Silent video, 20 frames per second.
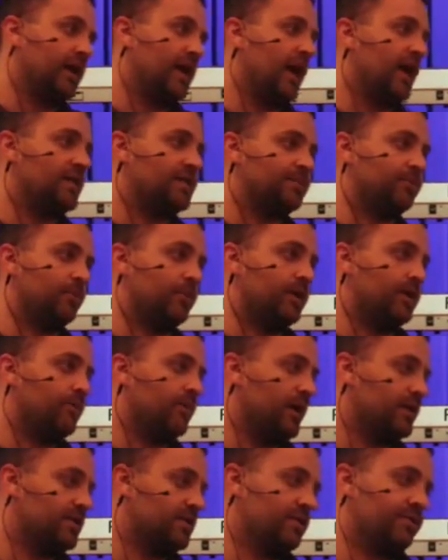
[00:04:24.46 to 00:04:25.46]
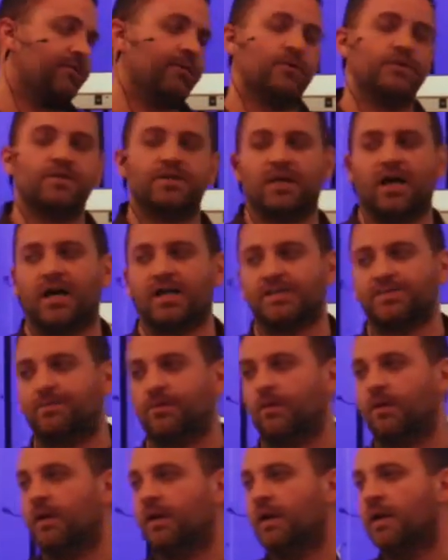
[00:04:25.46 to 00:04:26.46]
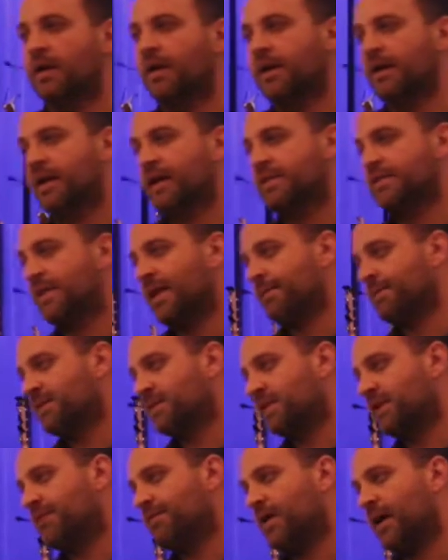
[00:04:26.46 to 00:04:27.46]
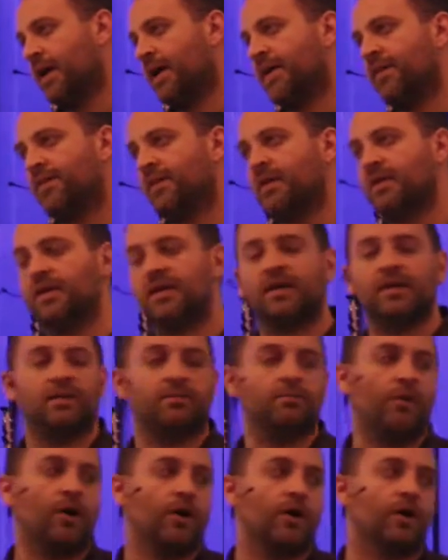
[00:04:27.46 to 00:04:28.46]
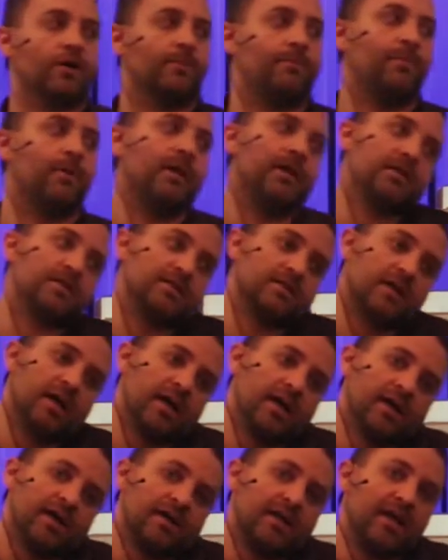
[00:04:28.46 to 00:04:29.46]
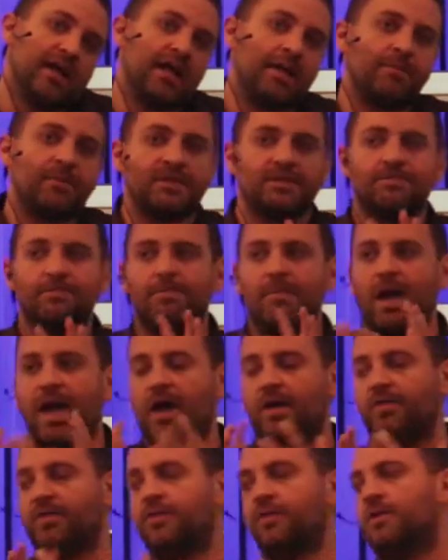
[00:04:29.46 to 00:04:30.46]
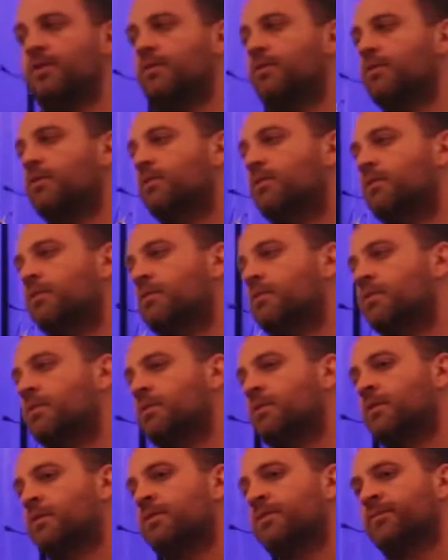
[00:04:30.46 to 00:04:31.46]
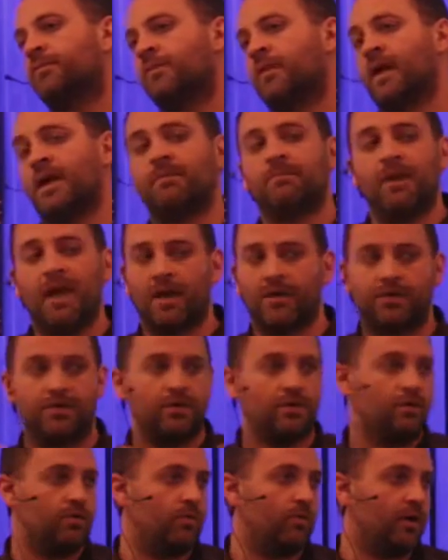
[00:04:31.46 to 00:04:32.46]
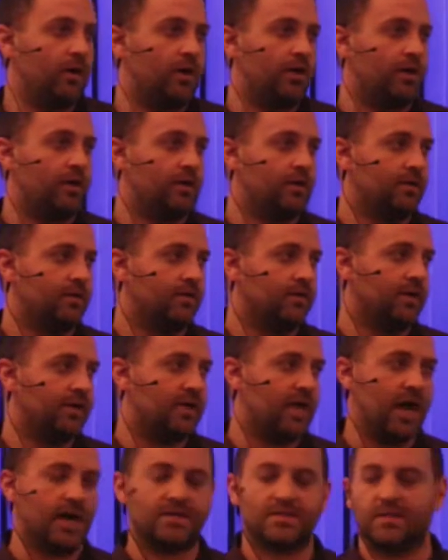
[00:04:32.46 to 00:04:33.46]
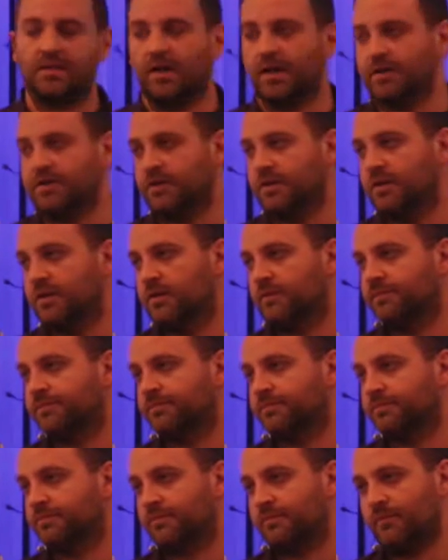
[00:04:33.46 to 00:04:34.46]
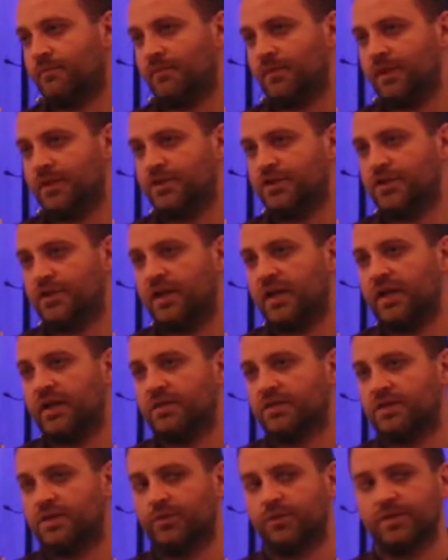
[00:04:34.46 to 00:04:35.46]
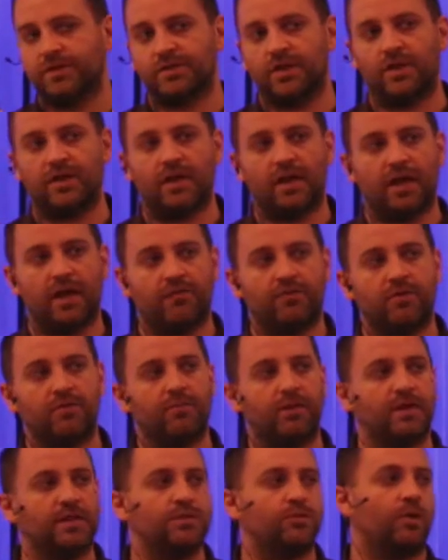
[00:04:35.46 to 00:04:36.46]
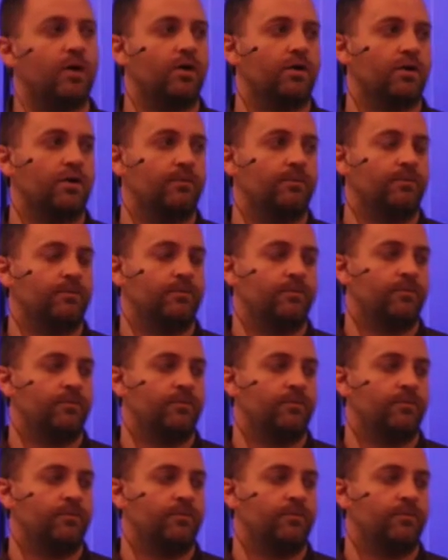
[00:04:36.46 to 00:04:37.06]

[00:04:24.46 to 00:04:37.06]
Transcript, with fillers: a gospel. He writes the first gospel. His name is Levi in, the, in Mark, but his name is Matthew. And Matthew, uh, the tax collector, has changed. And we saw that everybody's welcome.